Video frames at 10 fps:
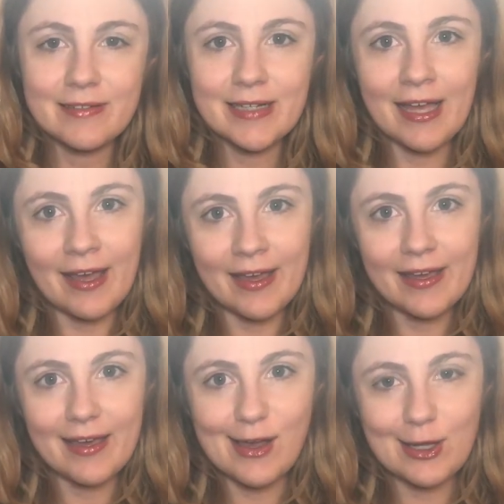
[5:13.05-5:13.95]

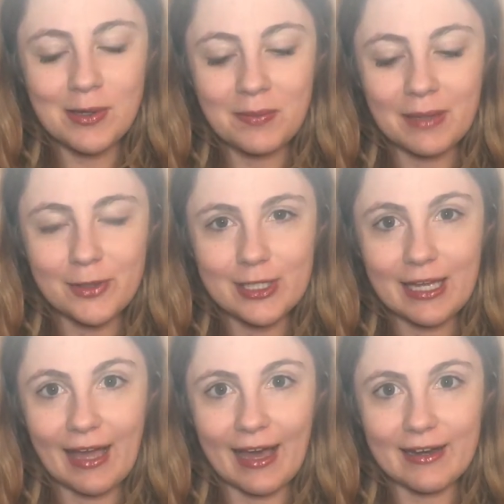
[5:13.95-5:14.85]
Okay, I'm
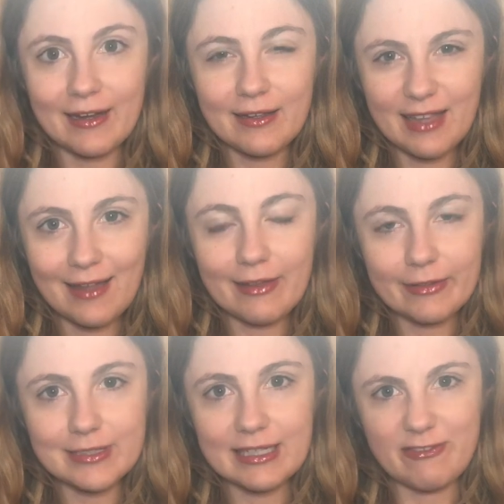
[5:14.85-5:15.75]
looking at it. Yeah, it
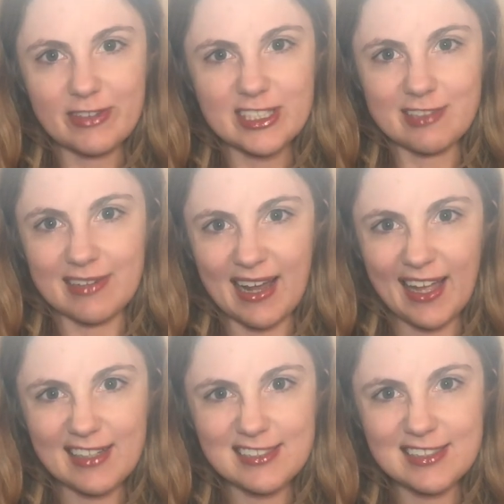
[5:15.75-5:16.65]
looks like it fits you
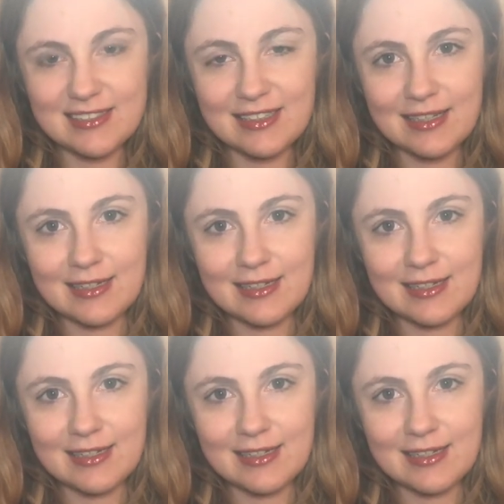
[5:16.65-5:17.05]
nice.